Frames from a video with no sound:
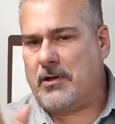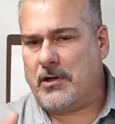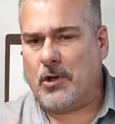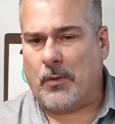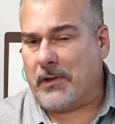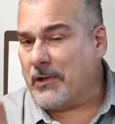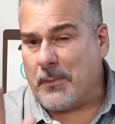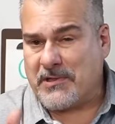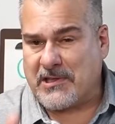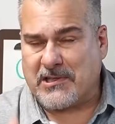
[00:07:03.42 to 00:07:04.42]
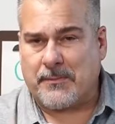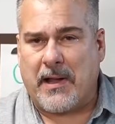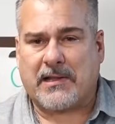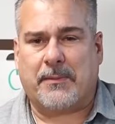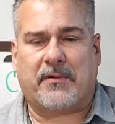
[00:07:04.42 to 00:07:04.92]
And nobody's answering
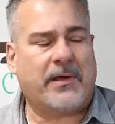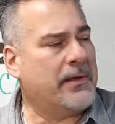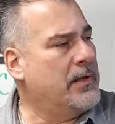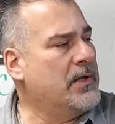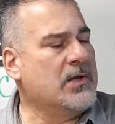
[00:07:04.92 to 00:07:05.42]
back to me, right?